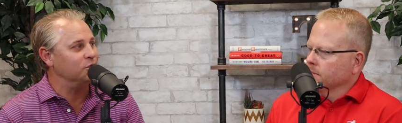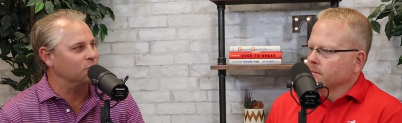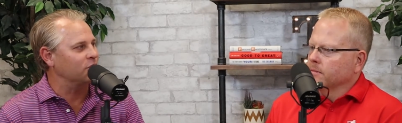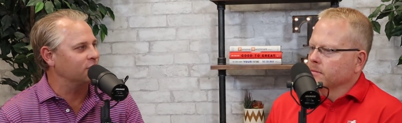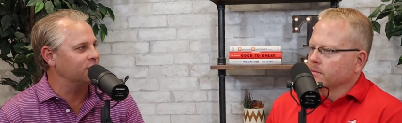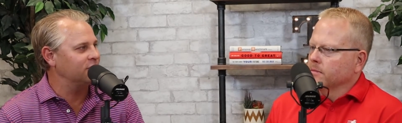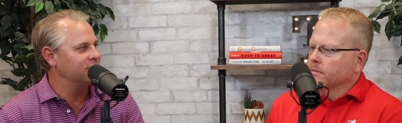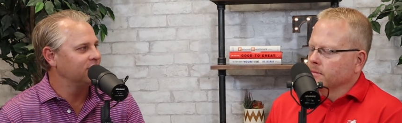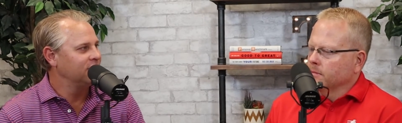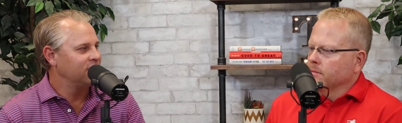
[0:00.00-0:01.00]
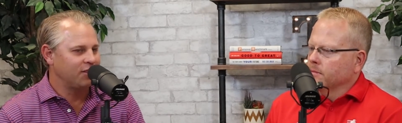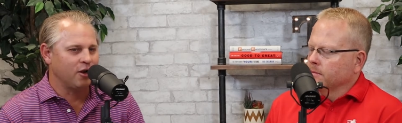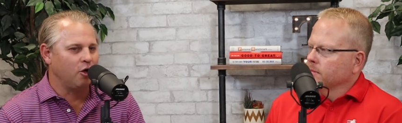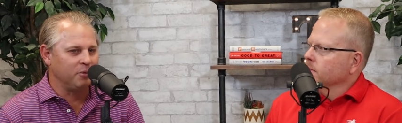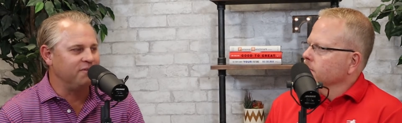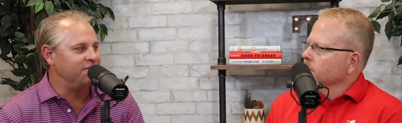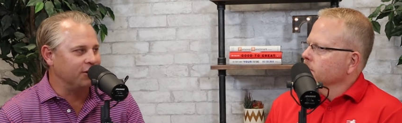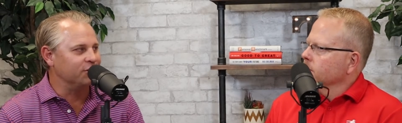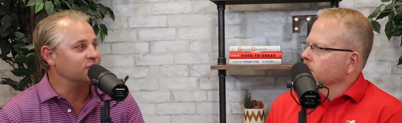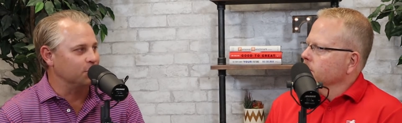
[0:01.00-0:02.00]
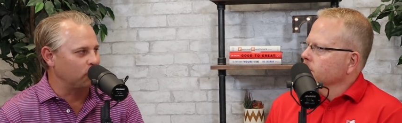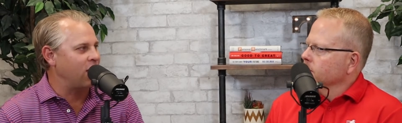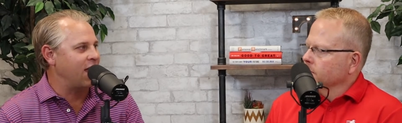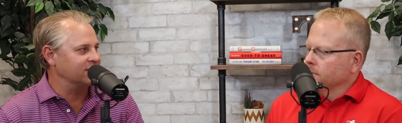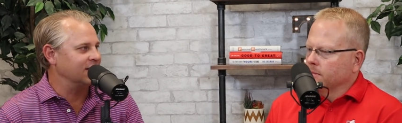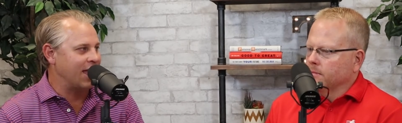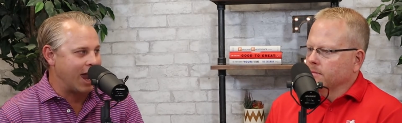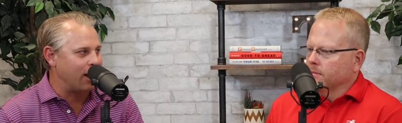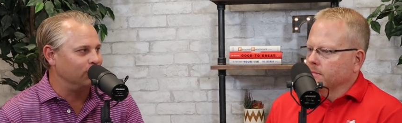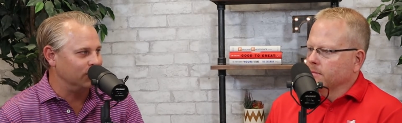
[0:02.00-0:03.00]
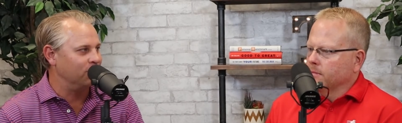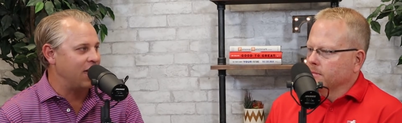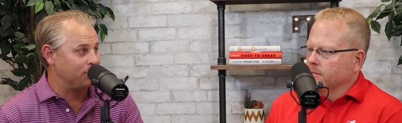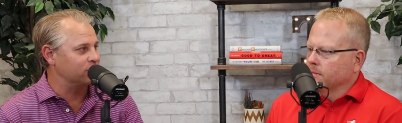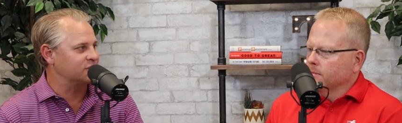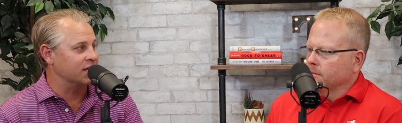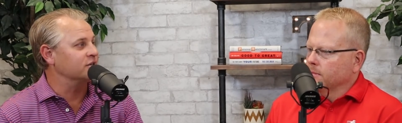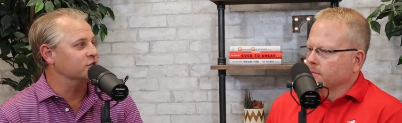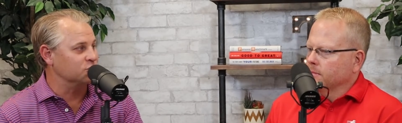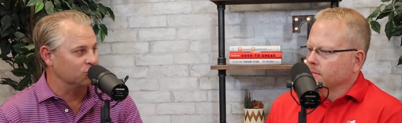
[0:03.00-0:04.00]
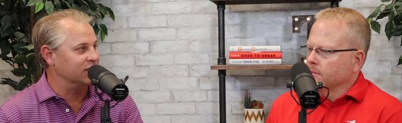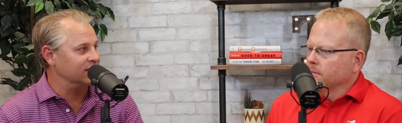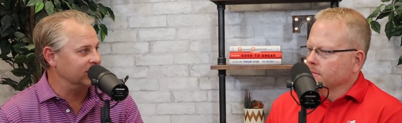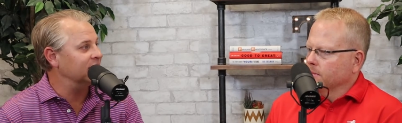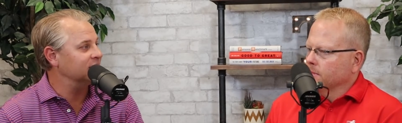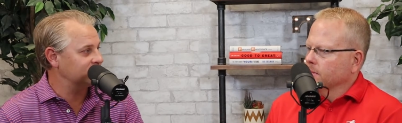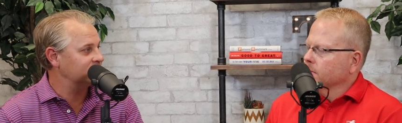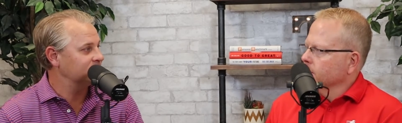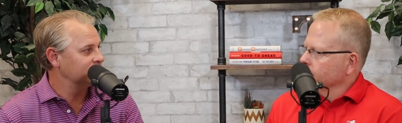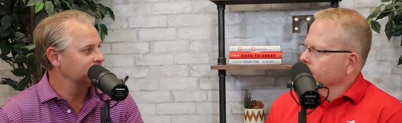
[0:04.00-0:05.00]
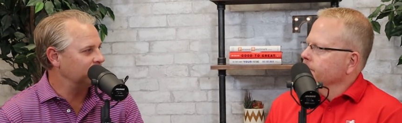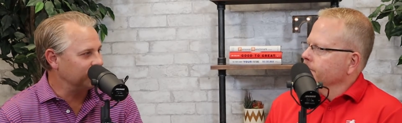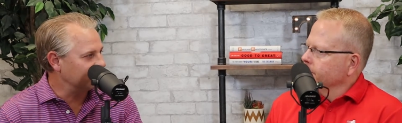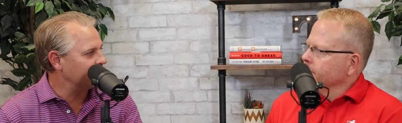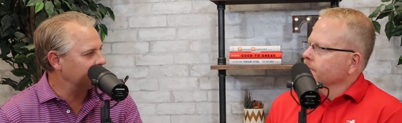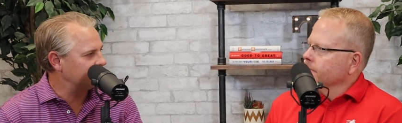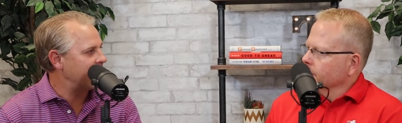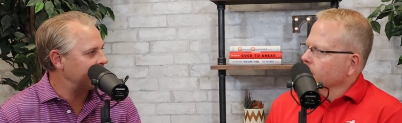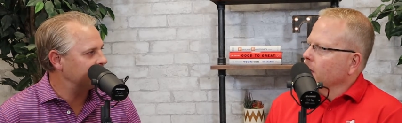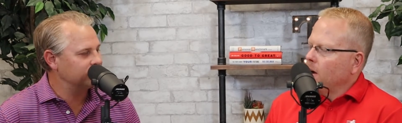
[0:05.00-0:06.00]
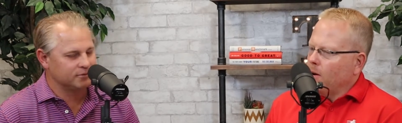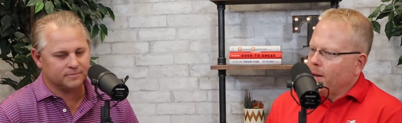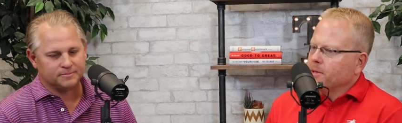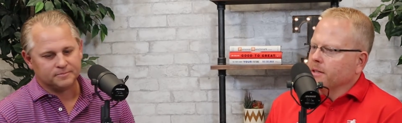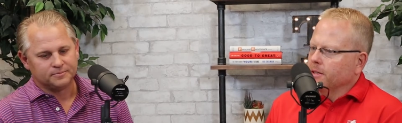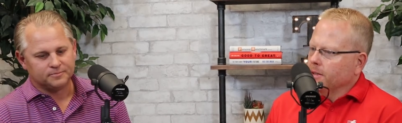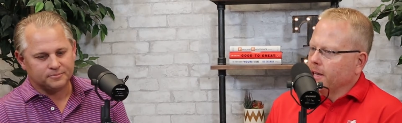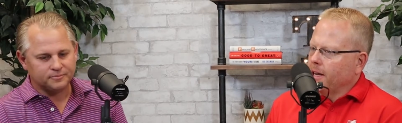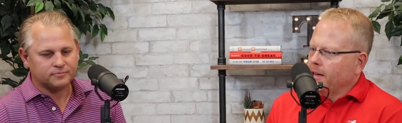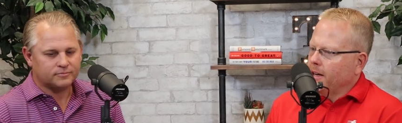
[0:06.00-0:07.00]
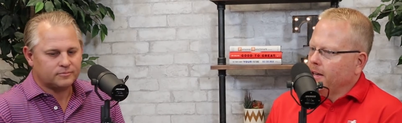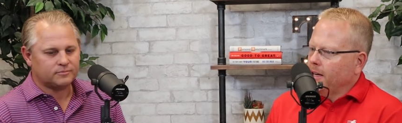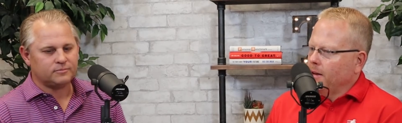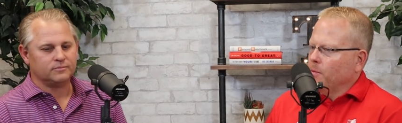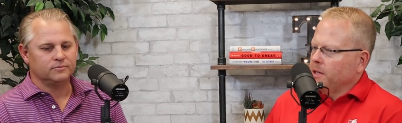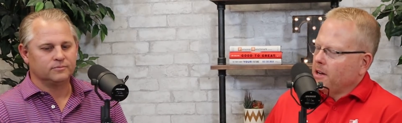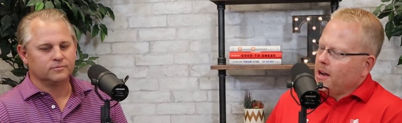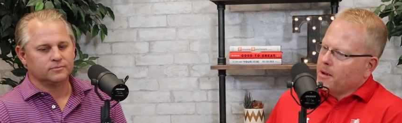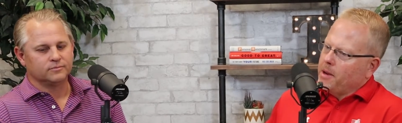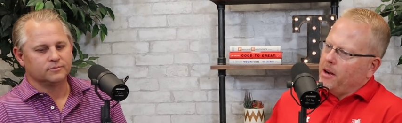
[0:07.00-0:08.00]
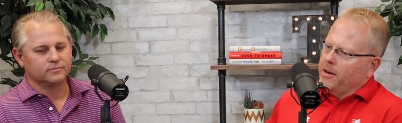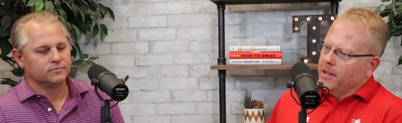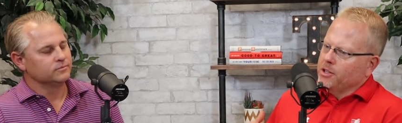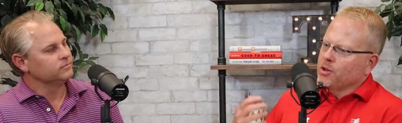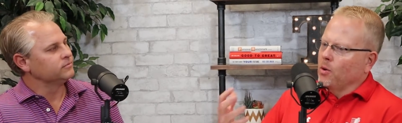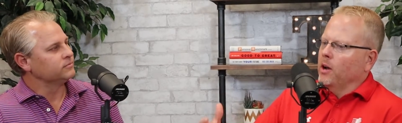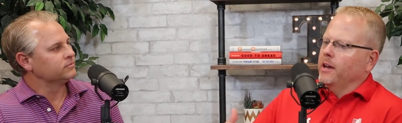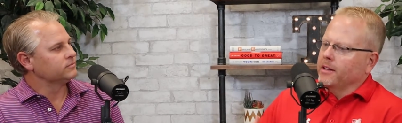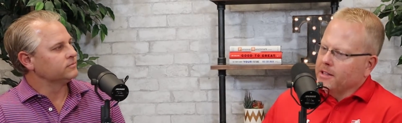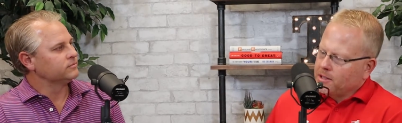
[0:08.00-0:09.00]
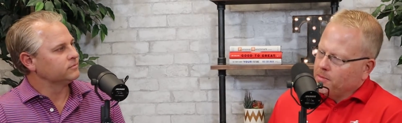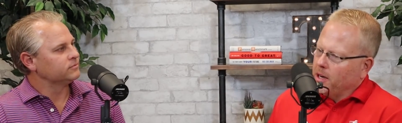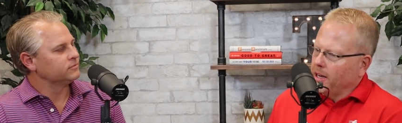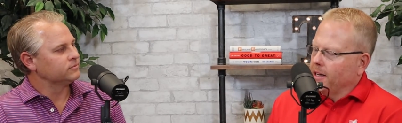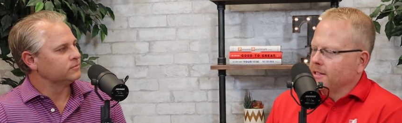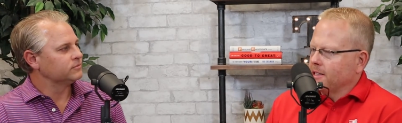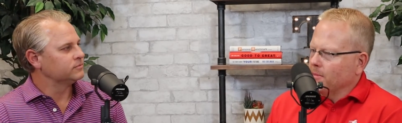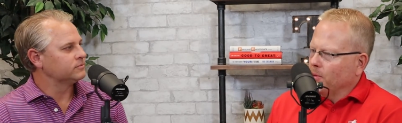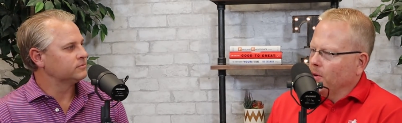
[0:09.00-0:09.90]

Speaker 1: you earned. They'd all be very surprised at how low that percentage really is. Don't you agree with that?
Speaker 2: Oh, absolutely. And uh, we talk about enjoying this money at some